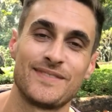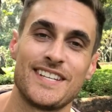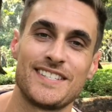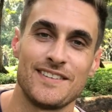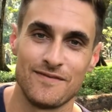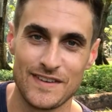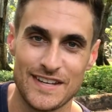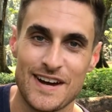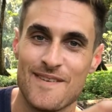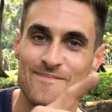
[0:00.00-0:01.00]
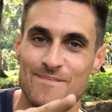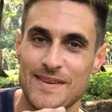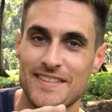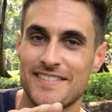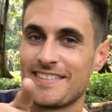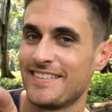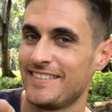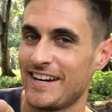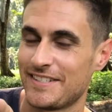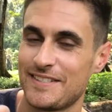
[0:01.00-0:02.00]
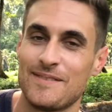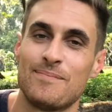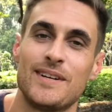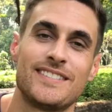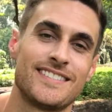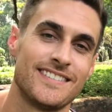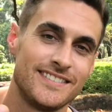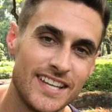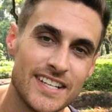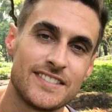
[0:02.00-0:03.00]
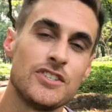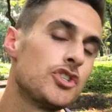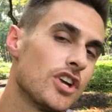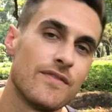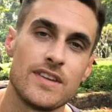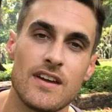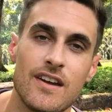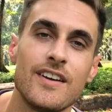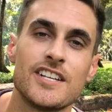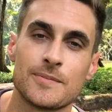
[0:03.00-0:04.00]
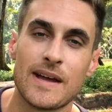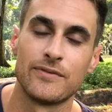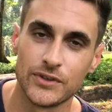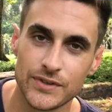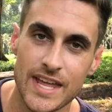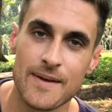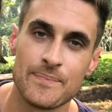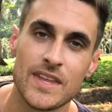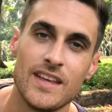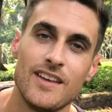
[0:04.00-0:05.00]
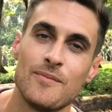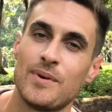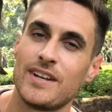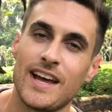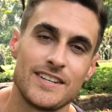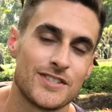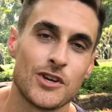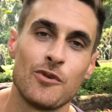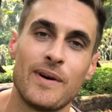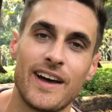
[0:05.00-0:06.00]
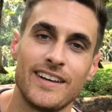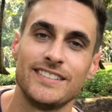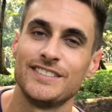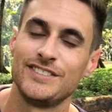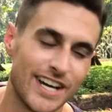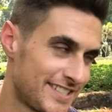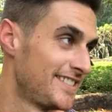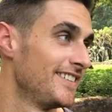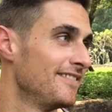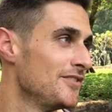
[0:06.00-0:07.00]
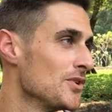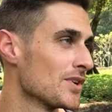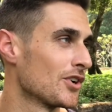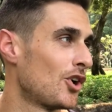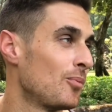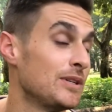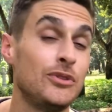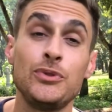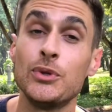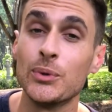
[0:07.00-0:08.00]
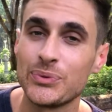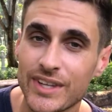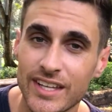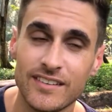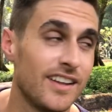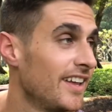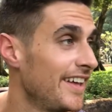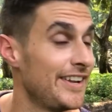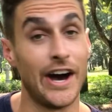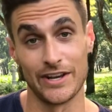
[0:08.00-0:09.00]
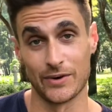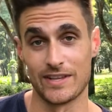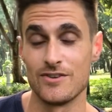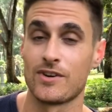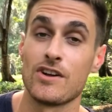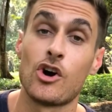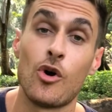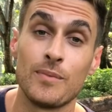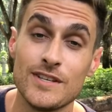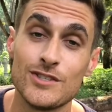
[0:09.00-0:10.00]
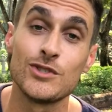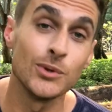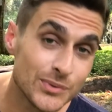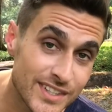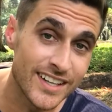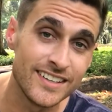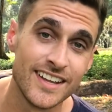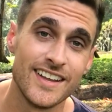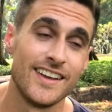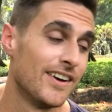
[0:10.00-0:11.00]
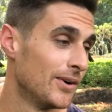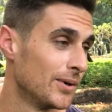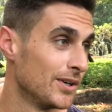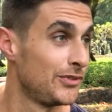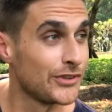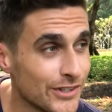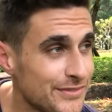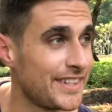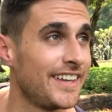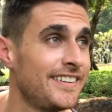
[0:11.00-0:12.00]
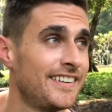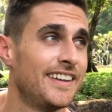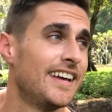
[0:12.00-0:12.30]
It's in Vietnam Meets Dustin, but Dustincheverier is my full name, but I just go by Dustin. You can call me Tutin in Hanoi. You can call me Zutin or Turtin.